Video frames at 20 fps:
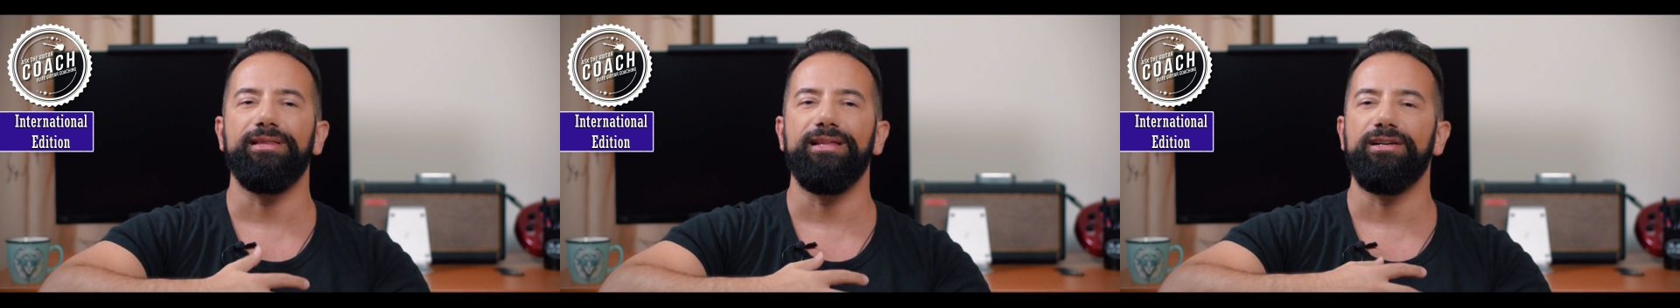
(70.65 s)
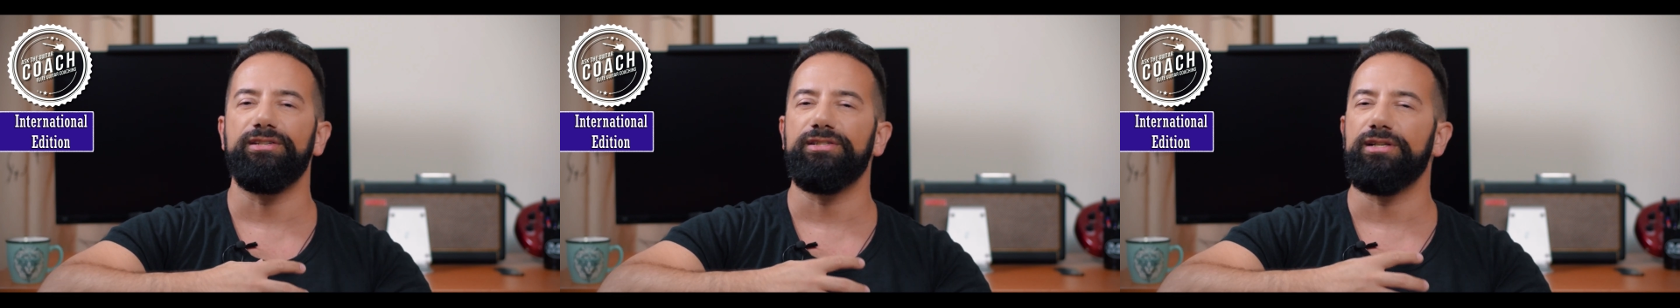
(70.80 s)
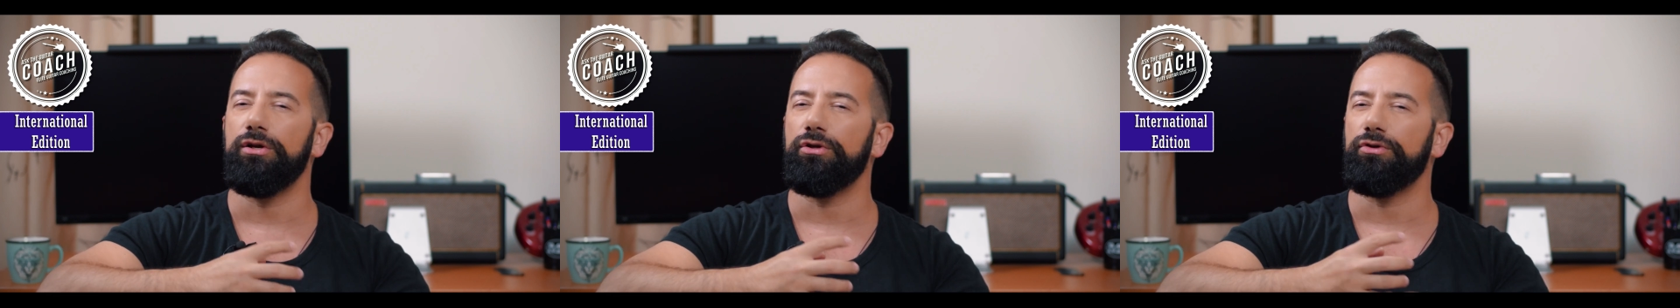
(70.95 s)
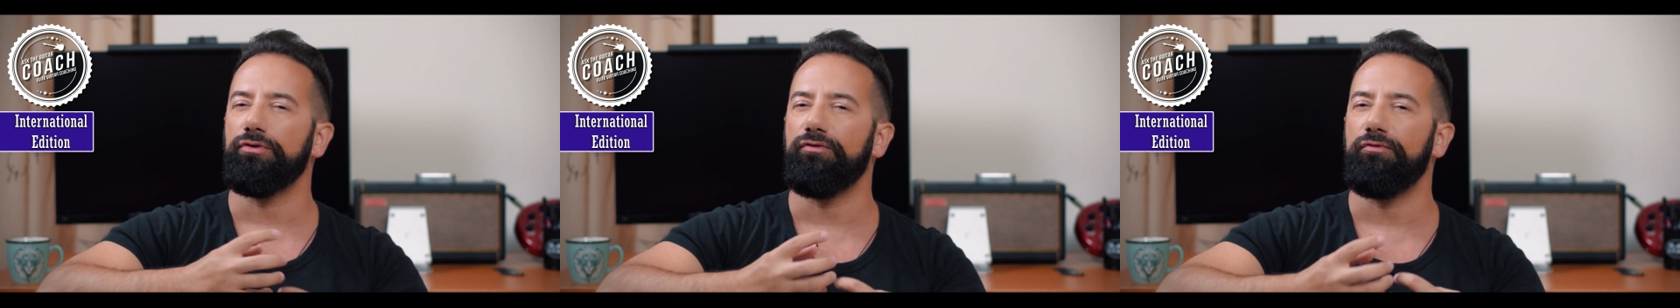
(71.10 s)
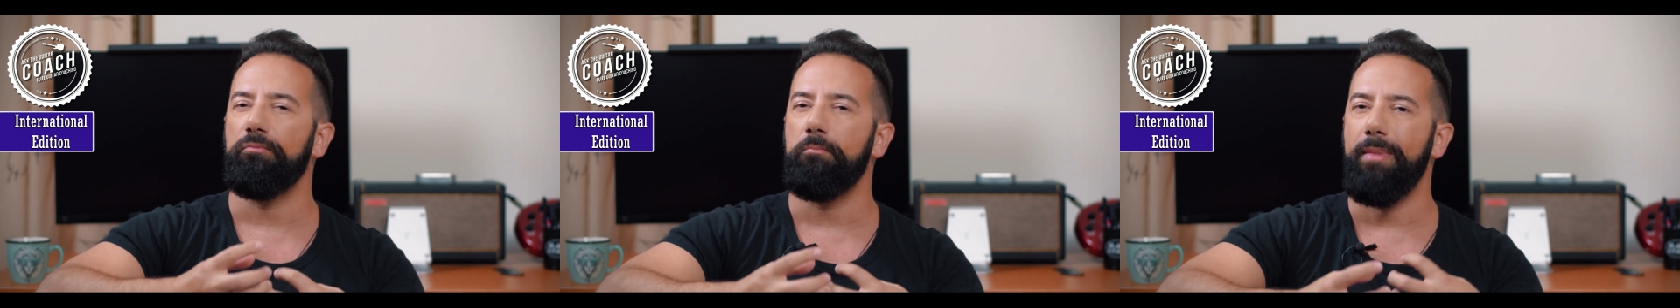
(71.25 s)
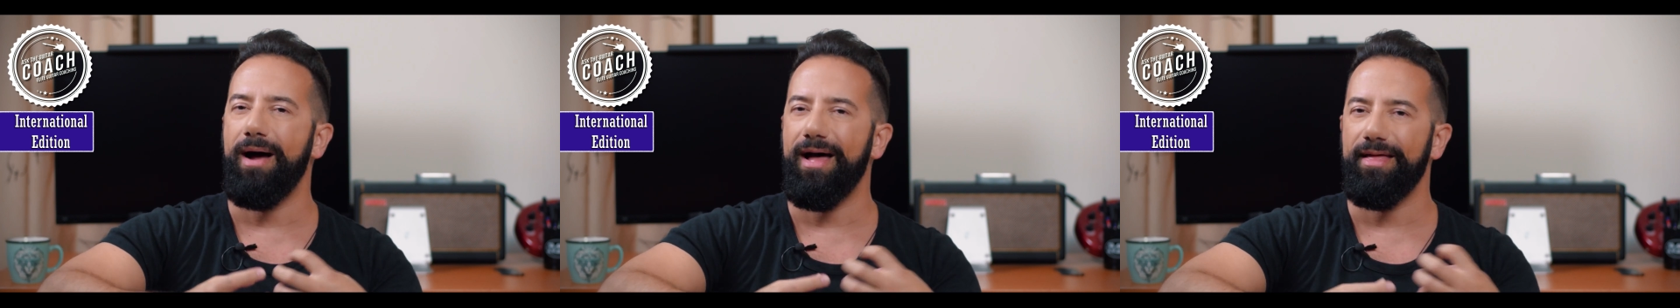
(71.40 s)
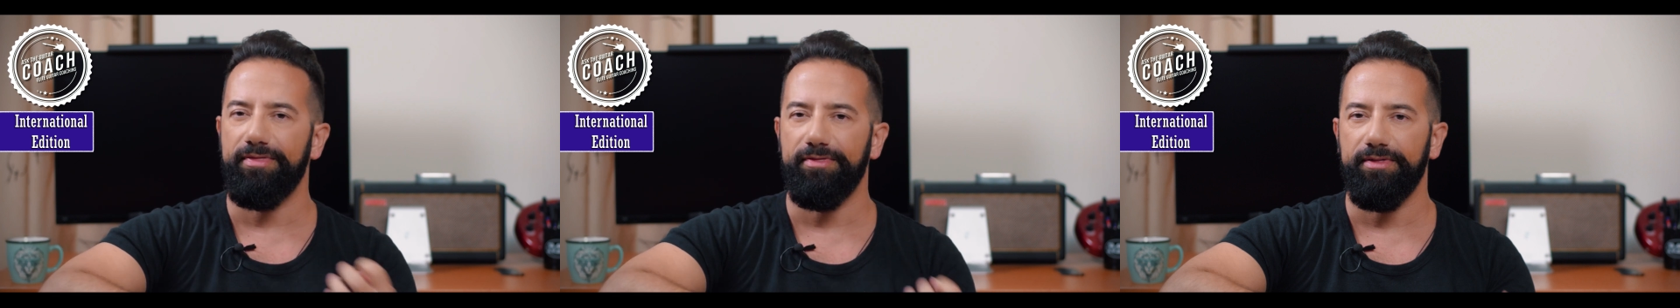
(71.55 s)
there's a lot of
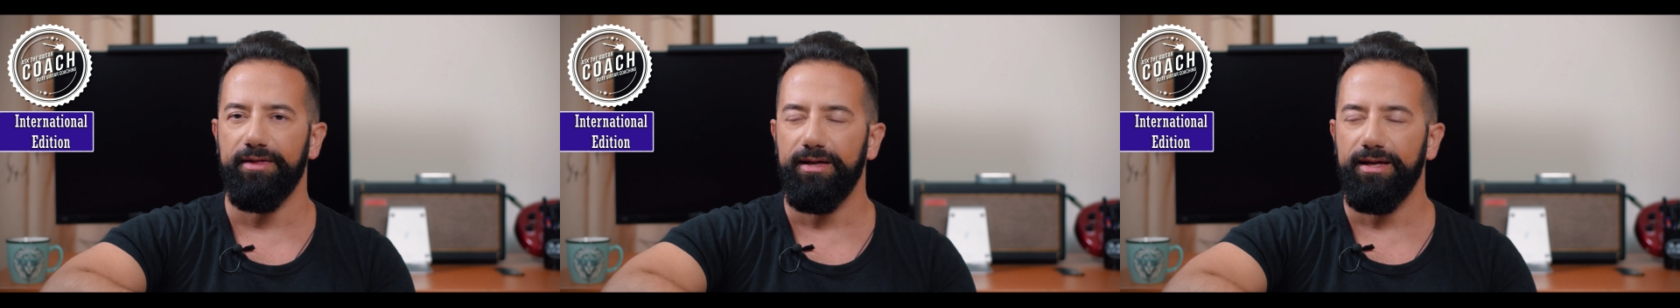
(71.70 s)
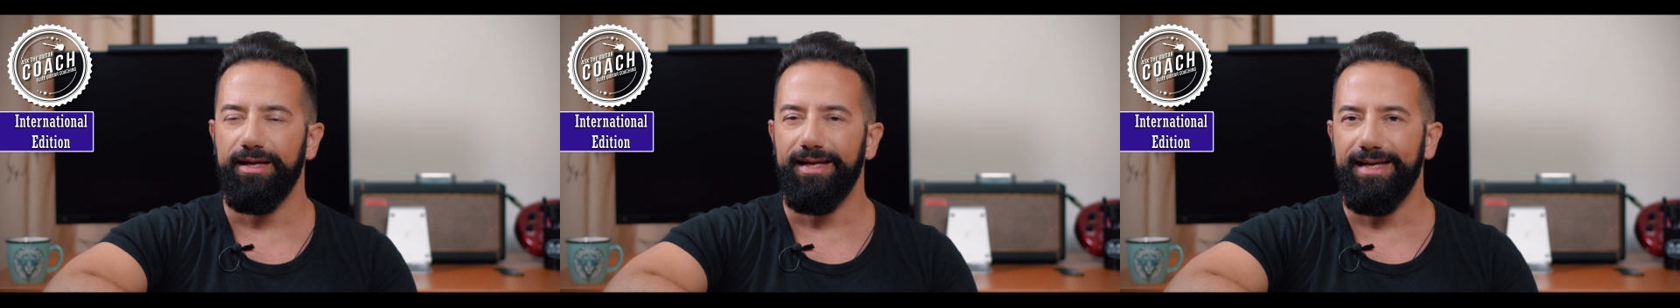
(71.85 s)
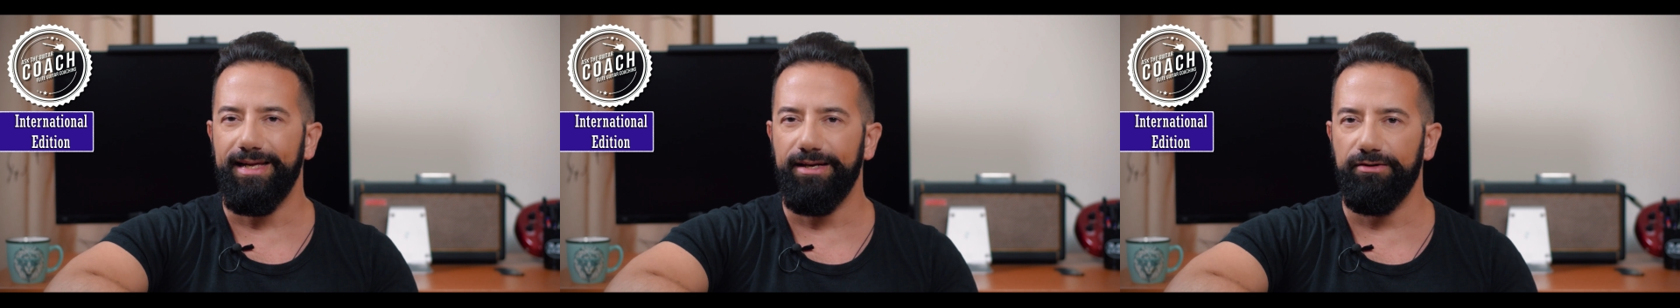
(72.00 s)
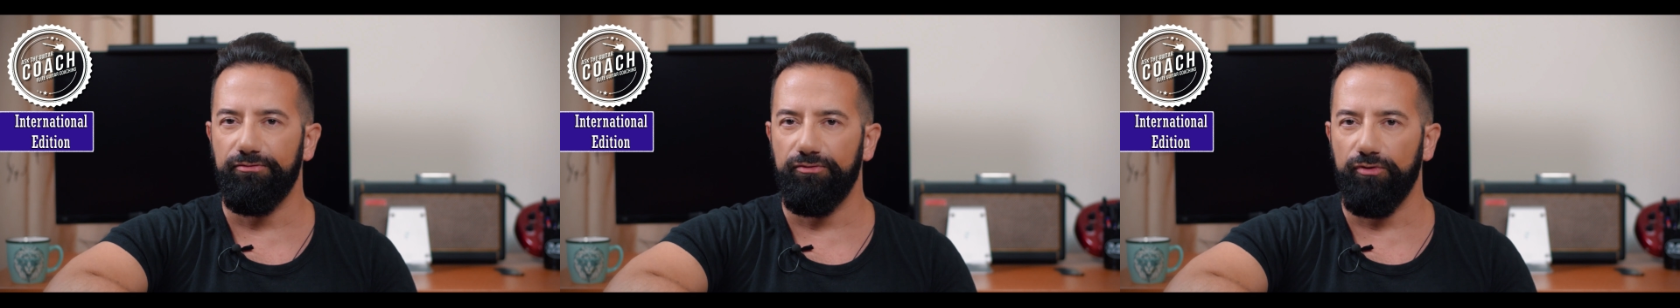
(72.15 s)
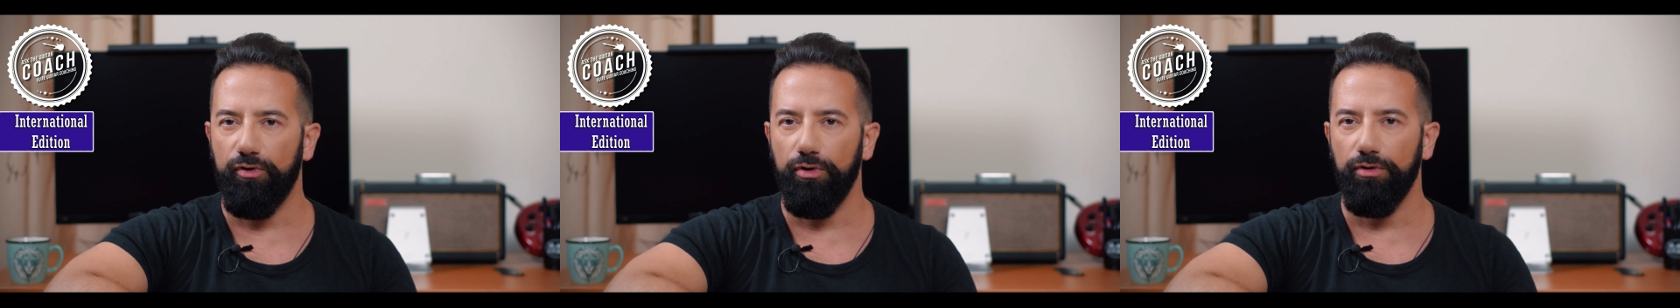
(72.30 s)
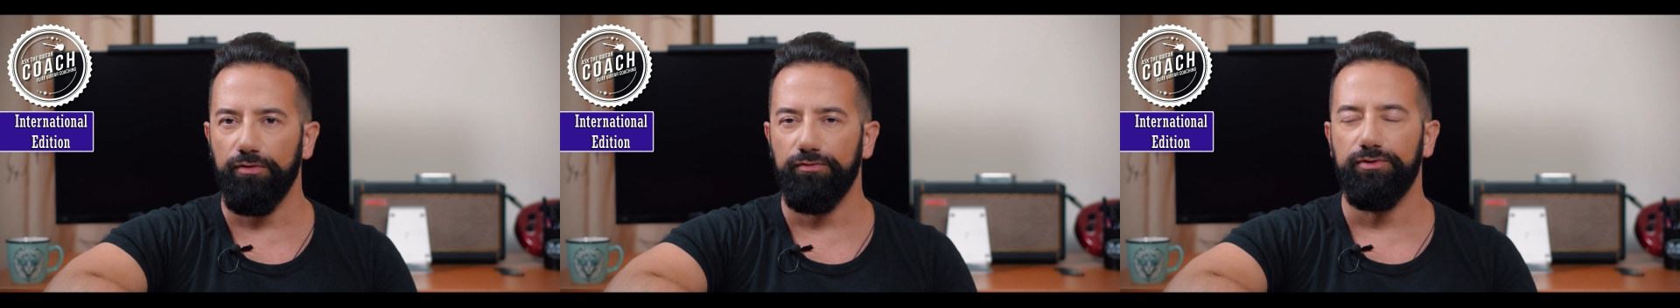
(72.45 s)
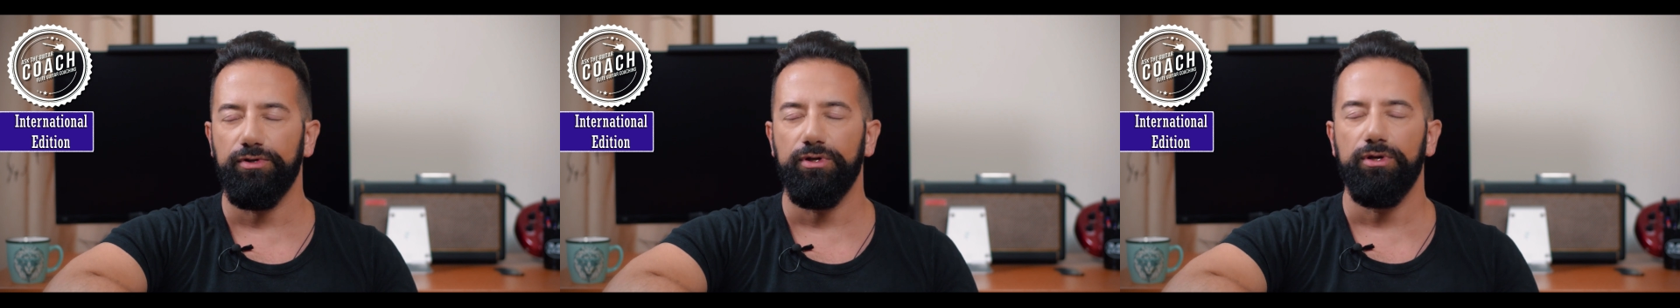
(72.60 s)
math
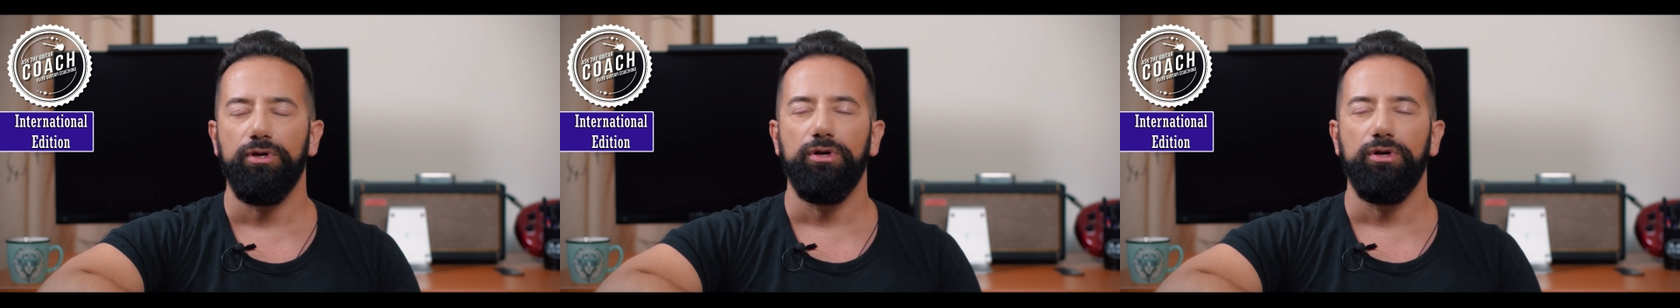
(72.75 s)
involved,